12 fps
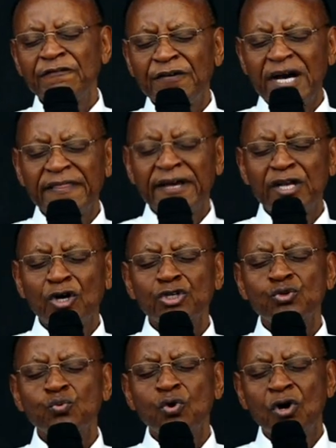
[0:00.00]
Father,
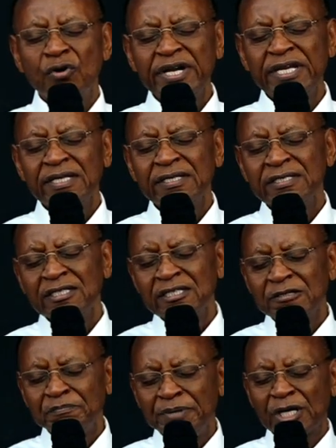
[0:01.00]
not worry
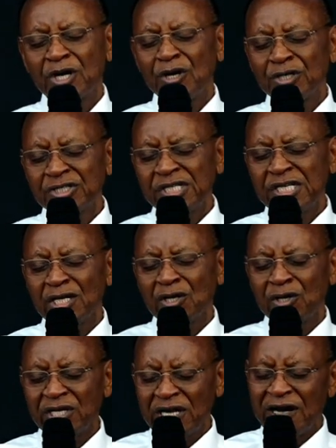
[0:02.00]
because, dear
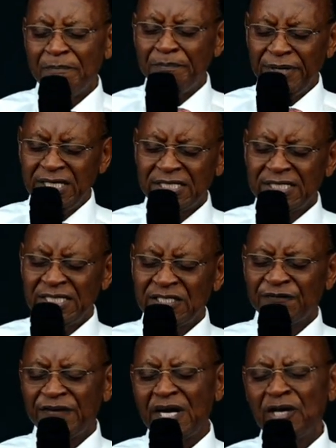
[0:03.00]
Lord, our peace is
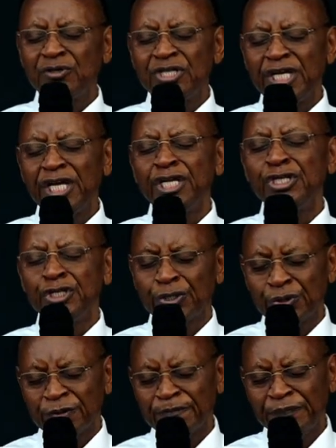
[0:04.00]
found in
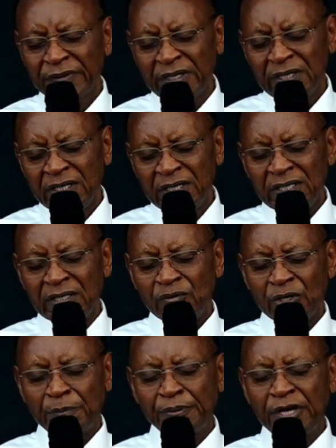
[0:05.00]
you.
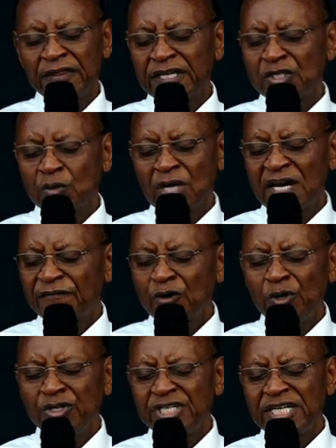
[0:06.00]
We pray that we'll have
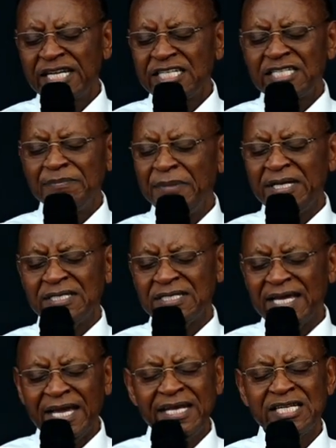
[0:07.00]
contentment
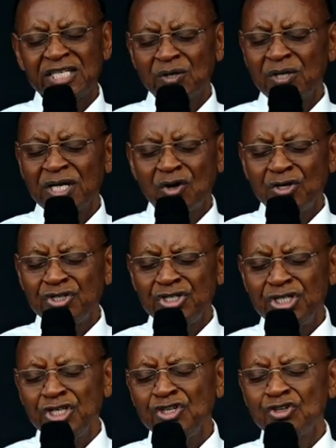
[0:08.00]
and it will
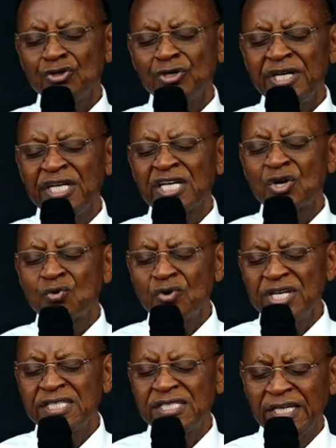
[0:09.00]
continue
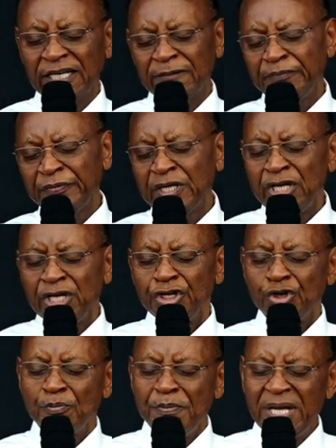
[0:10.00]
increasing.
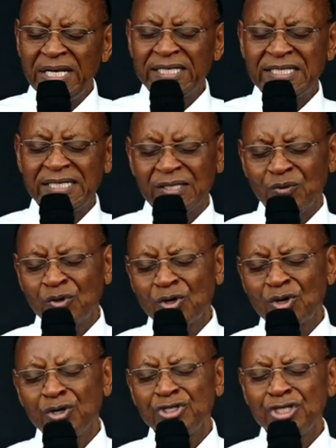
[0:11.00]
Humility will
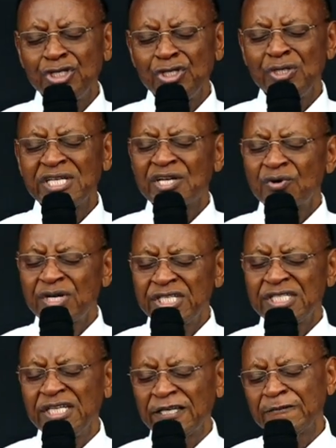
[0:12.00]
continue
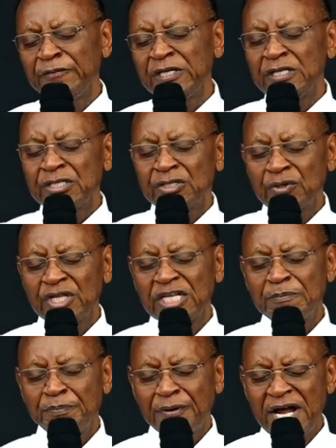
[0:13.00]
increasing so
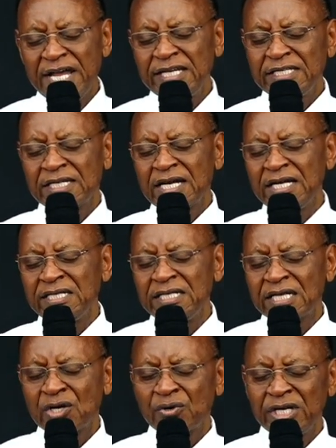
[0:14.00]
that pride can
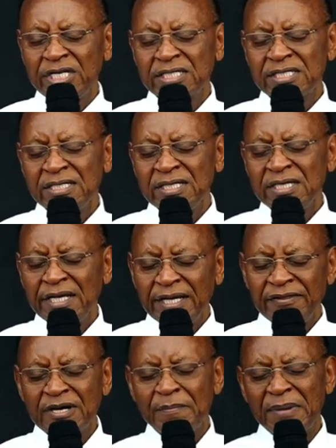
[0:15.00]
decrease in
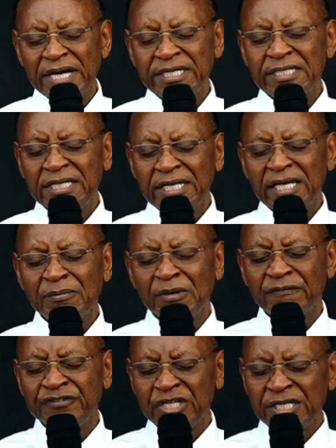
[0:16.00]
the mighty name
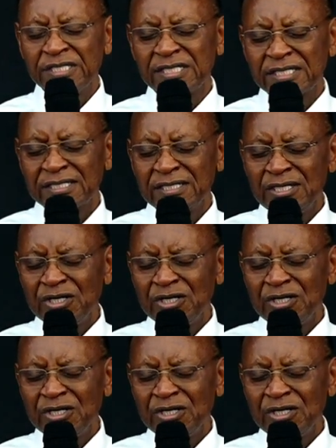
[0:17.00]
of Jesus.